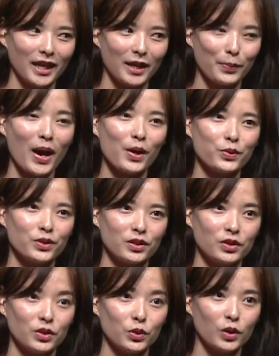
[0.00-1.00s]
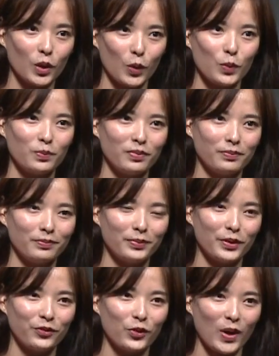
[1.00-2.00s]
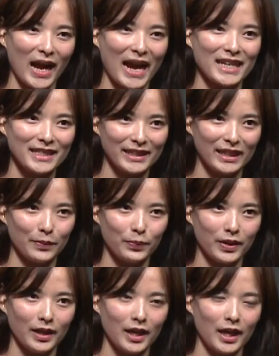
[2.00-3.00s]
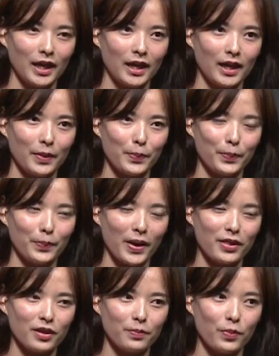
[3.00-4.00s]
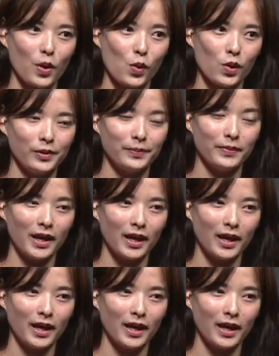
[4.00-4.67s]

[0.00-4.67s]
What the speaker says: Miles to go before I sleep. By the poem,